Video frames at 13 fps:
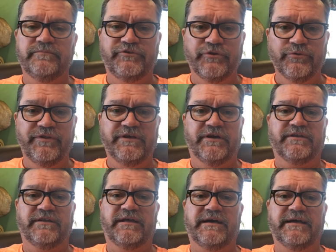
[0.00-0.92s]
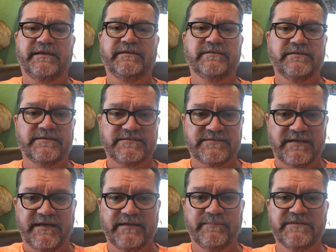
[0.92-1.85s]
Do the online
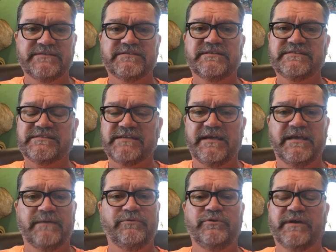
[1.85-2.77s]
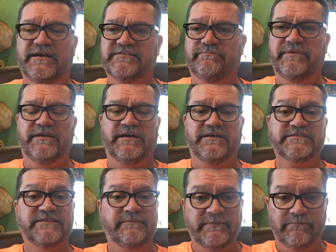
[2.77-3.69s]
assignments. Stay up. You guys have been
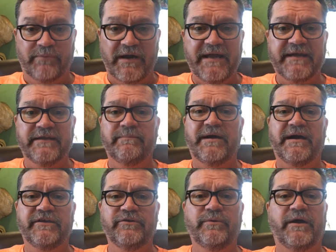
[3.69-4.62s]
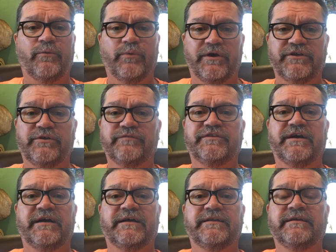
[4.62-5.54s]
awesome. I've been bragging about you, how well you've
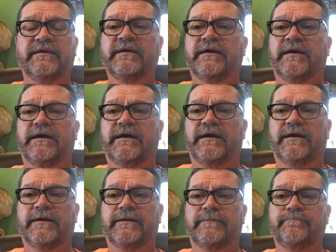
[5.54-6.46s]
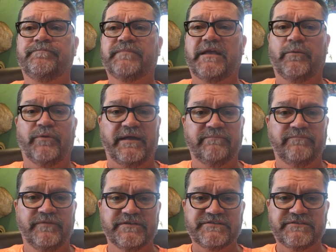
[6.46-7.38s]
done. And when
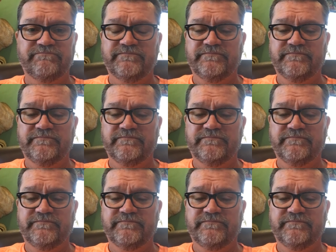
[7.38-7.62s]
this